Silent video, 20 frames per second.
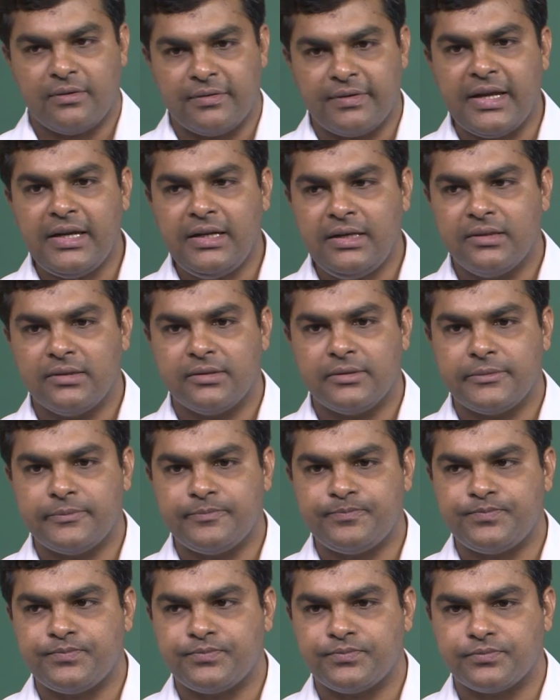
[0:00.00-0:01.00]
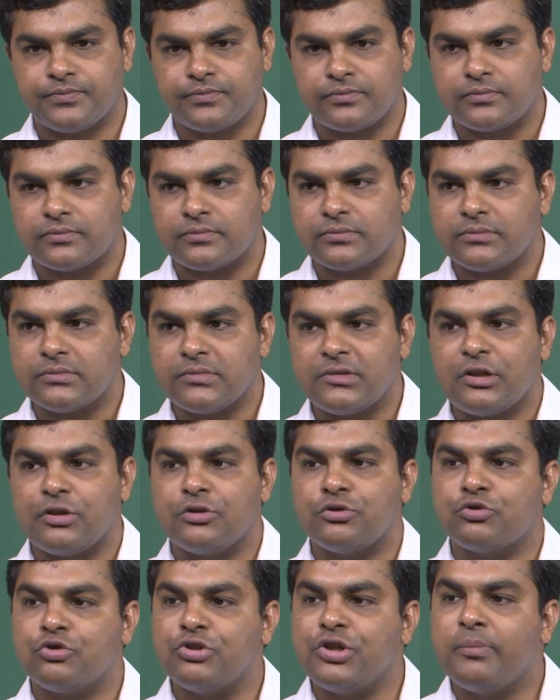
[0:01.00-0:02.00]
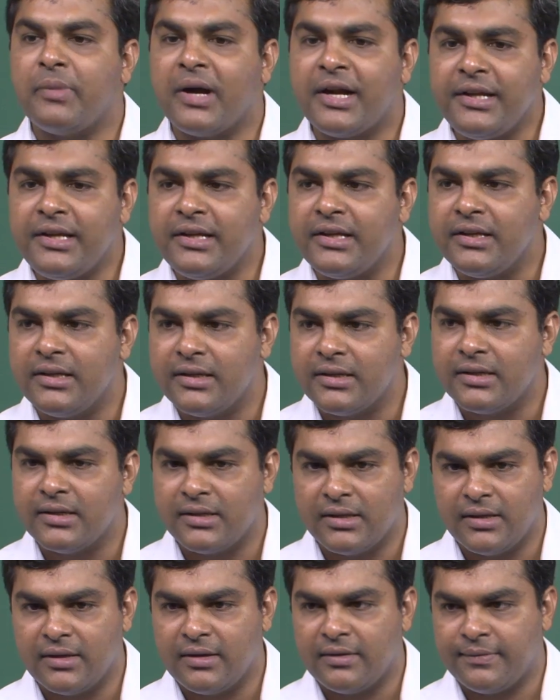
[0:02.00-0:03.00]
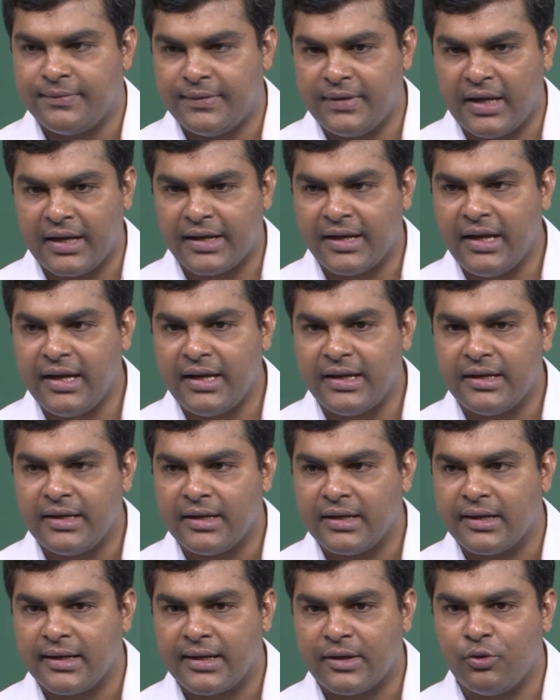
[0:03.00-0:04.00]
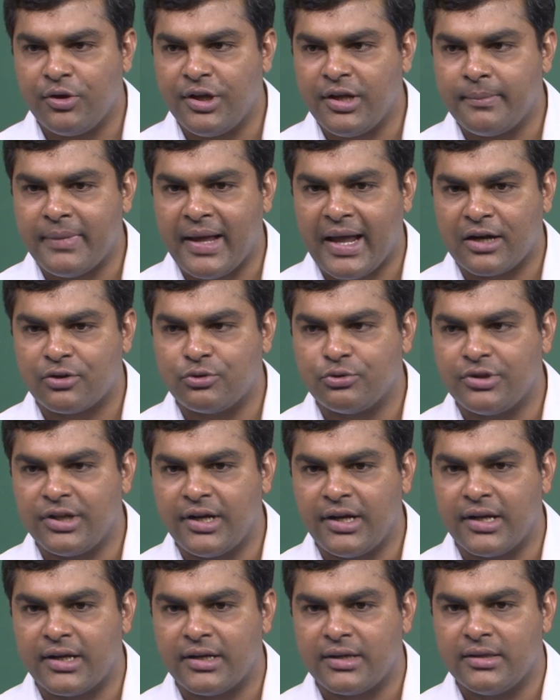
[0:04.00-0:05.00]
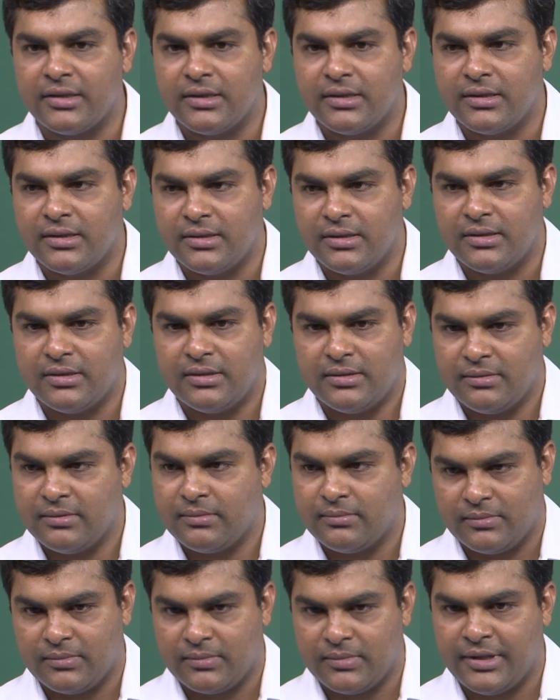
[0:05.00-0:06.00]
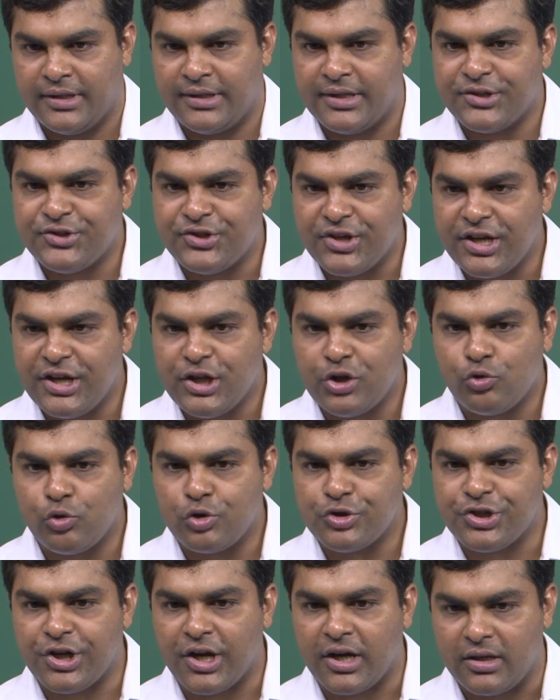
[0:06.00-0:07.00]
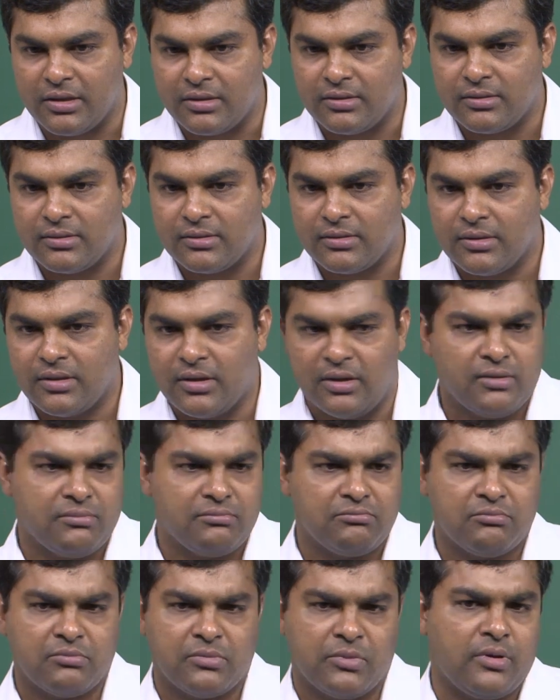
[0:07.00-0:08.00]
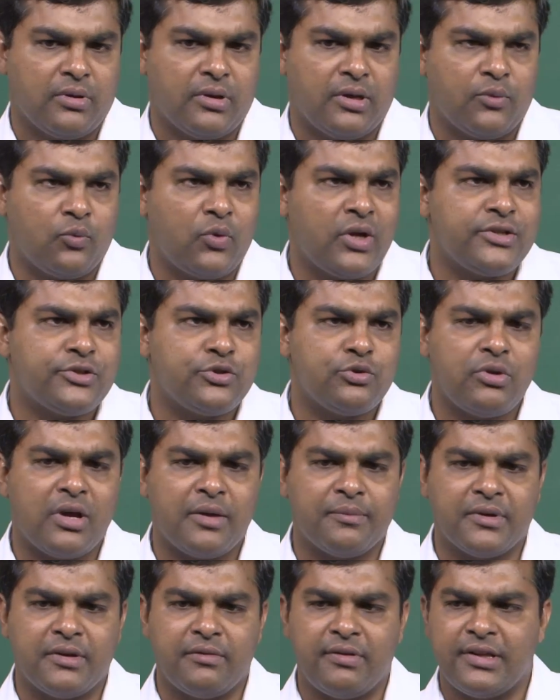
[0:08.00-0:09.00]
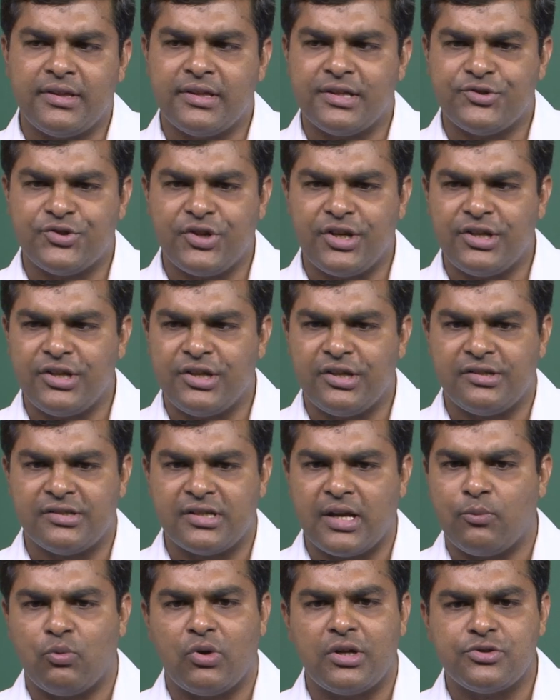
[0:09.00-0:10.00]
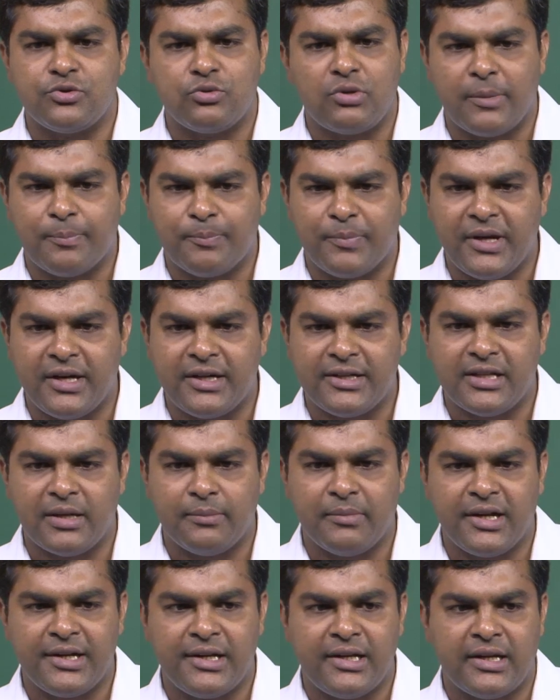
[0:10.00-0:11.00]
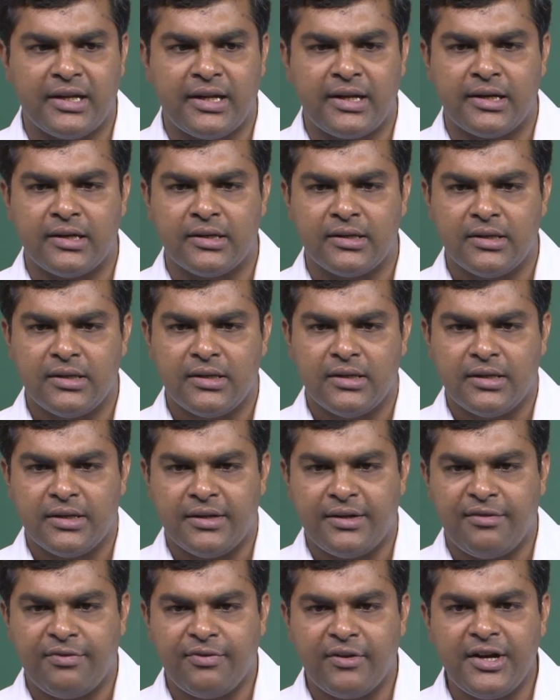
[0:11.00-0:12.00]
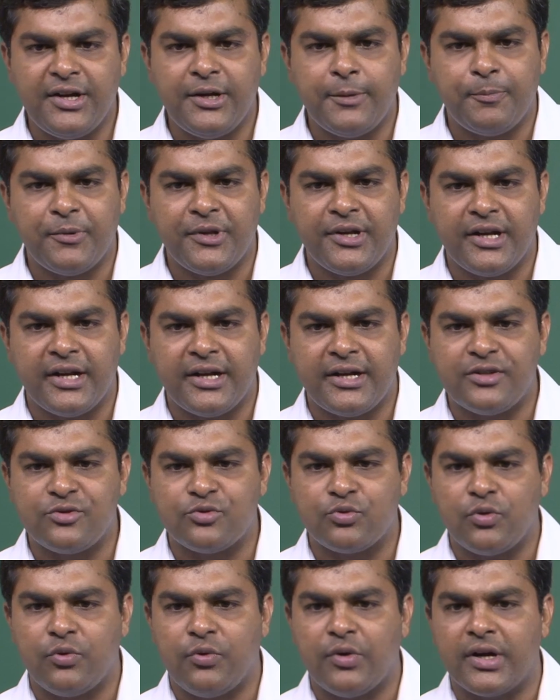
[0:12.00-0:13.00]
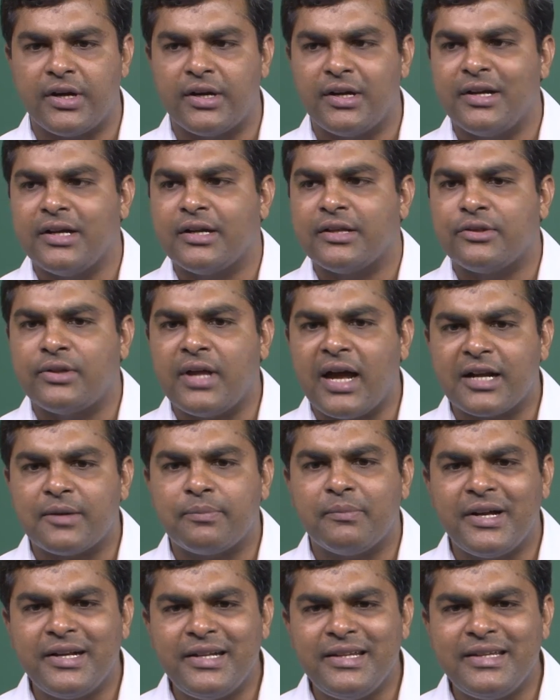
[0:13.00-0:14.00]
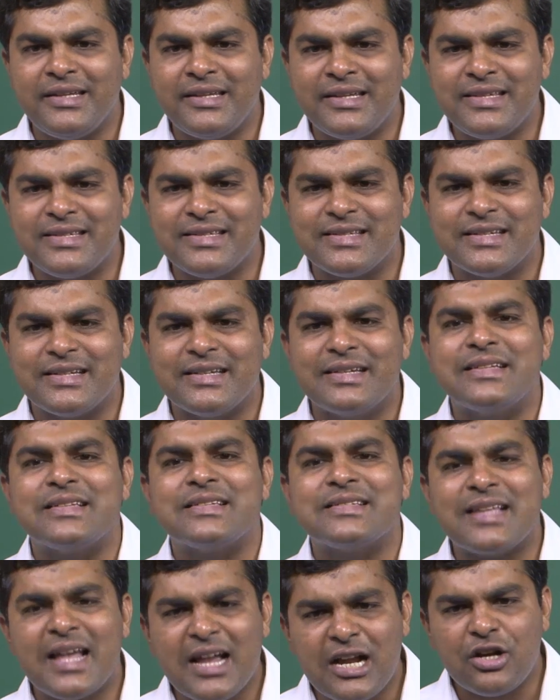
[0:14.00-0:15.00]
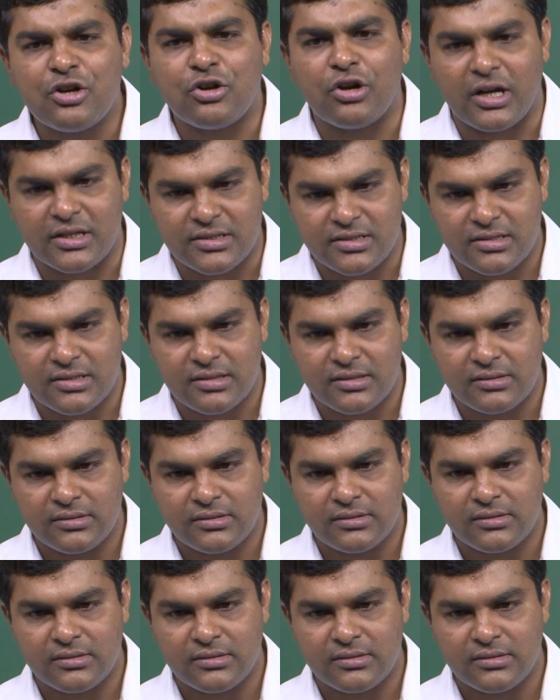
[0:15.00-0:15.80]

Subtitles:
Fine. So the money, again going back to there in the JEE coaching, once you have given the JEE exam, once you have paid the money and refund period is over, that money is sunk cost.